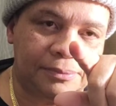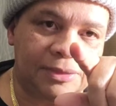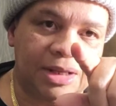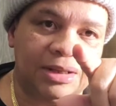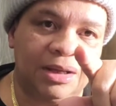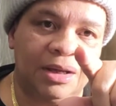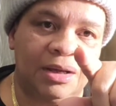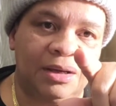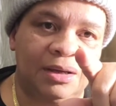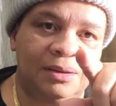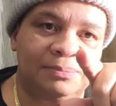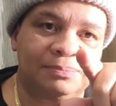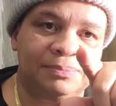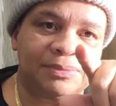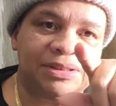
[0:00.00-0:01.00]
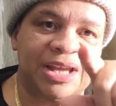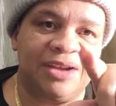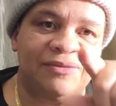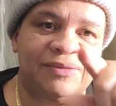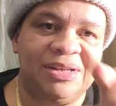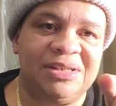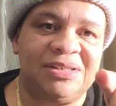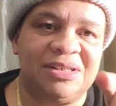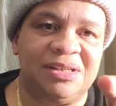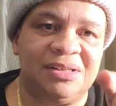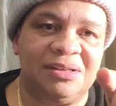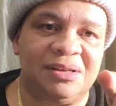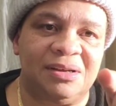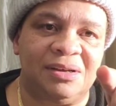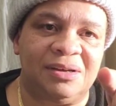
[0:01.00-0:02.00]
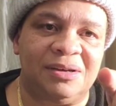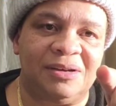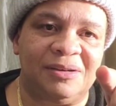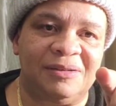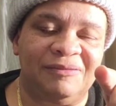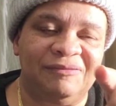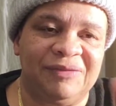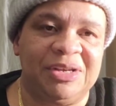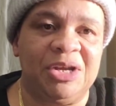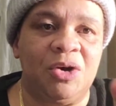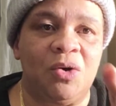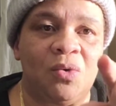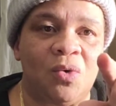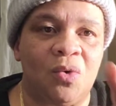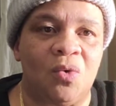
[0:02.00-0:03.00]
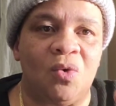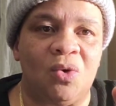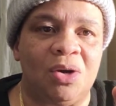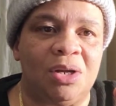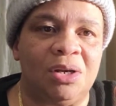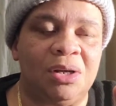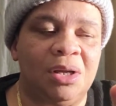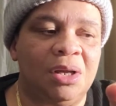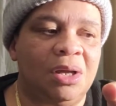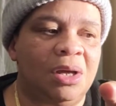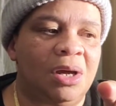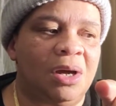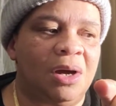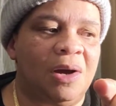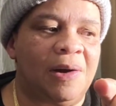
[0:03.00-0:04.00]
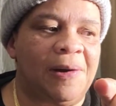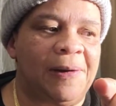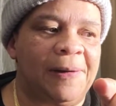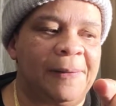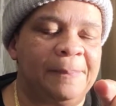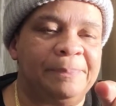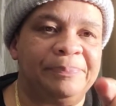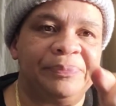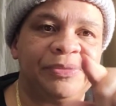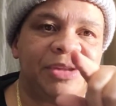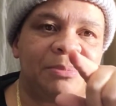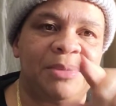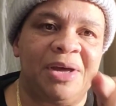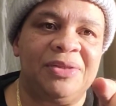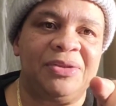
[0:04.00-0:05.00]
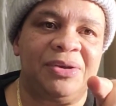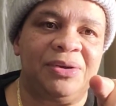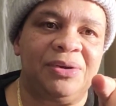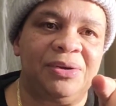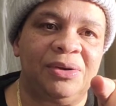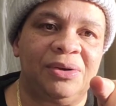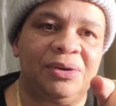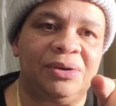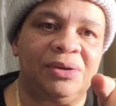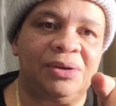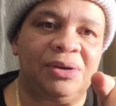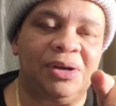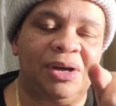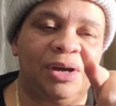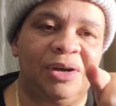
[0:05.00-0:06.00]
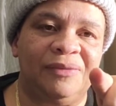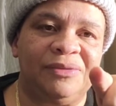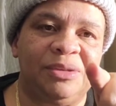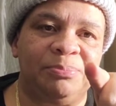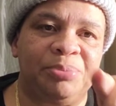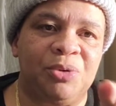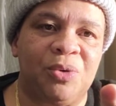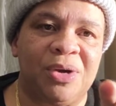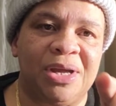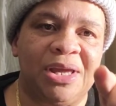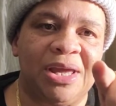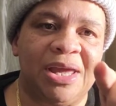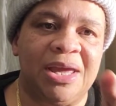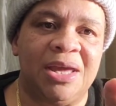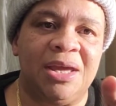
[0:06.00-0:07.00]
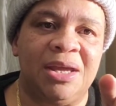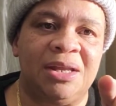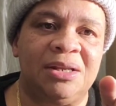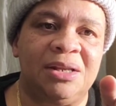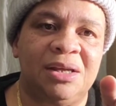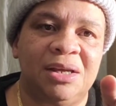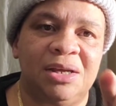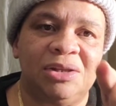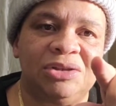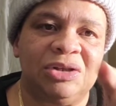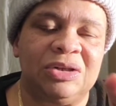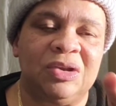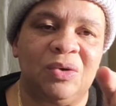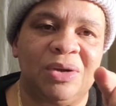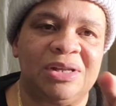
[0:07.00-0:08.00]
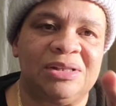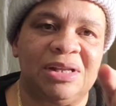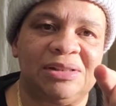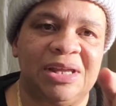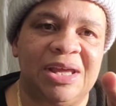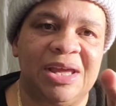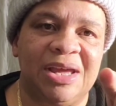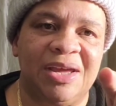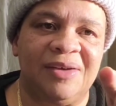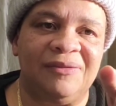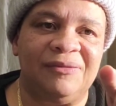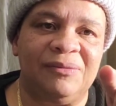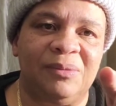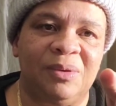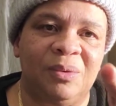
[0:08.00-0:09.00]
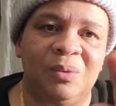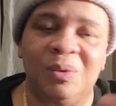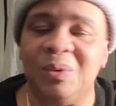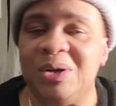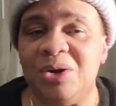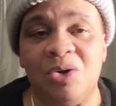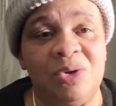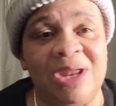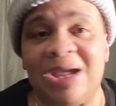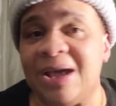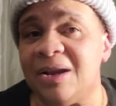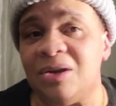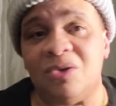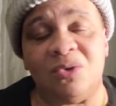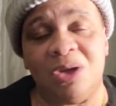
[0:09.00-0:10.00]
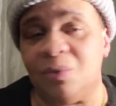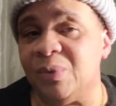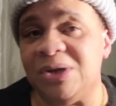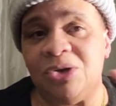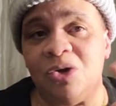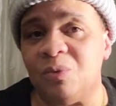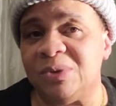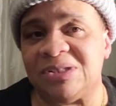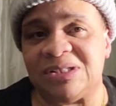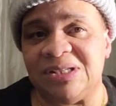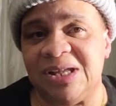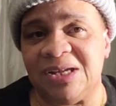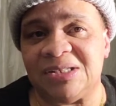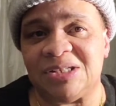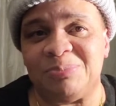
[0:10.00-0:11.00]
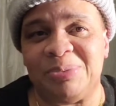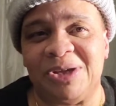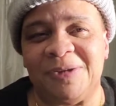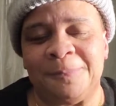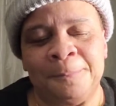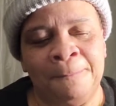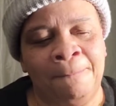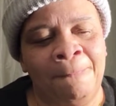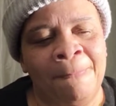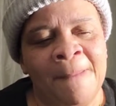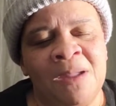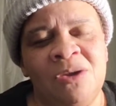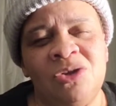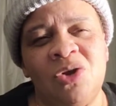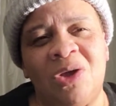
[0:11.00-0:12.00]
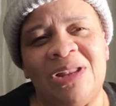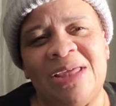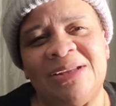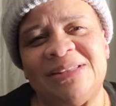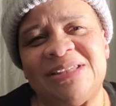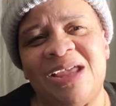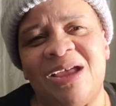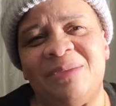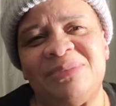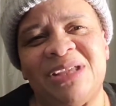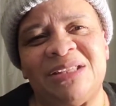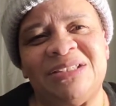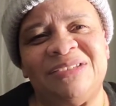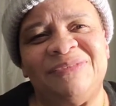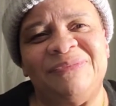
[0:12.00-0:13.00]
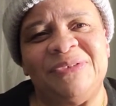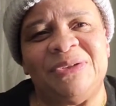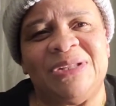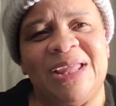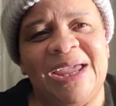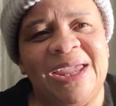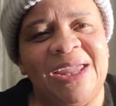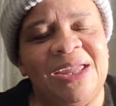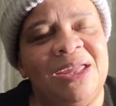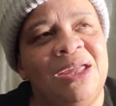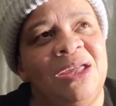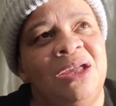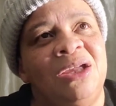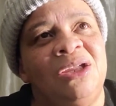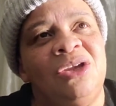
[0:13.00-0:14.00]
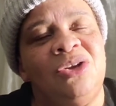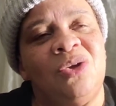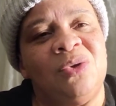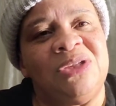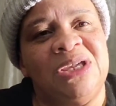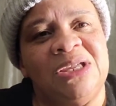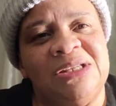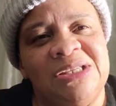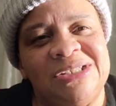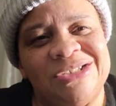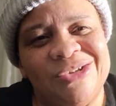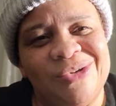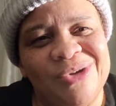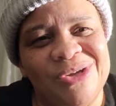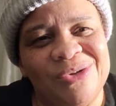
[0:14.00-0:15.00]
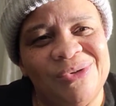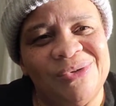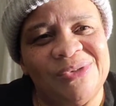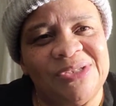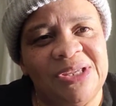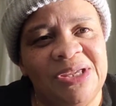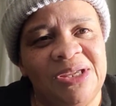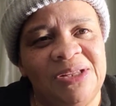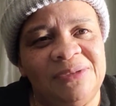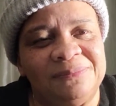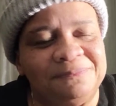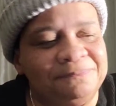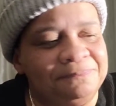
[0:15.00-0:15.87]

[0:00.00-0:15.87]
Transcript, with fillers: um that recent uh video on um the mother of the boy and the lawyer that they have. Uh, well, we know they got a lawyer. We know what's next. But, you know, a lot of times I just feel like, you know, getting these lawyers and,